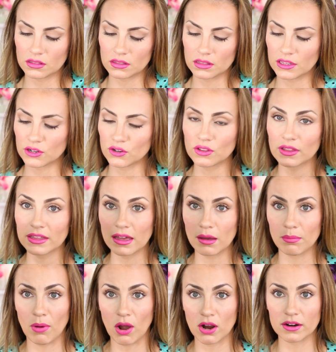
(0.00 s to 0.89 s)
literally
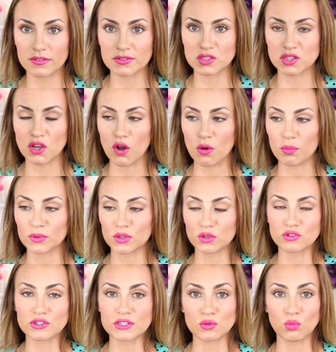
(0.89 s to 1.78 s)
a bar of soap.
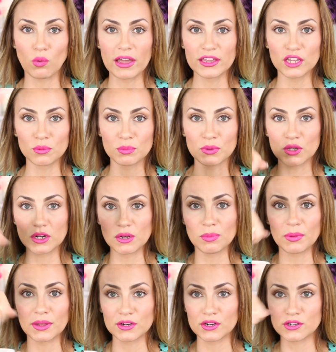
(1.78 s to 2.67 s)
You just wet your
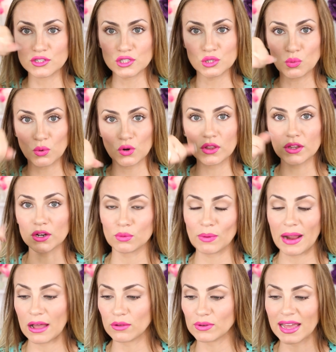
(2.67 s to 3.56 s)
Beauty Blender, swirl it
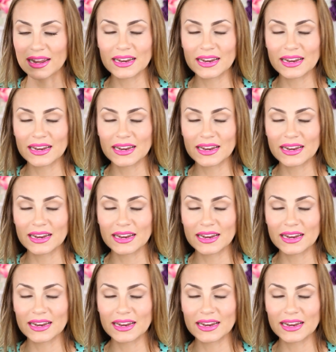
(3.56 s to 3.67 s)
around,